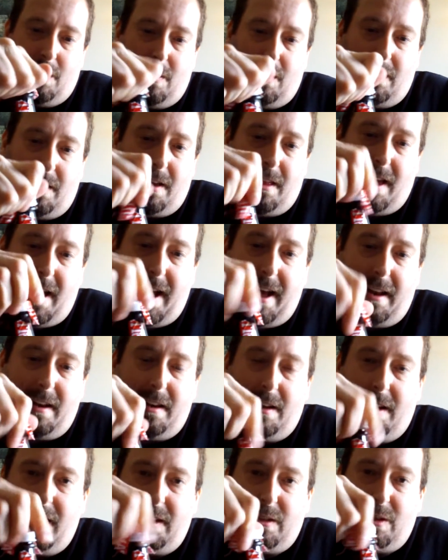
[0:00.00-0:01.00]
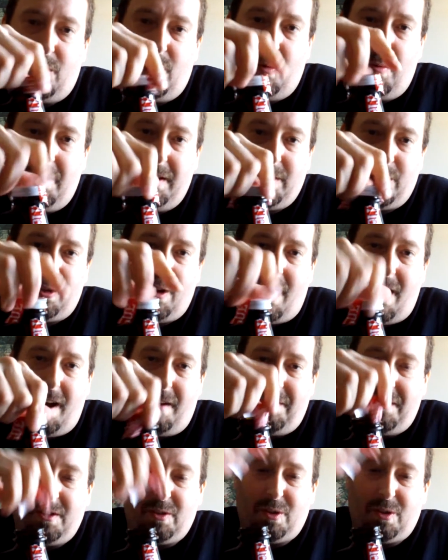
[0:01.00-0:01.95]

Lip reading: Oh, look at that. It's a twist off.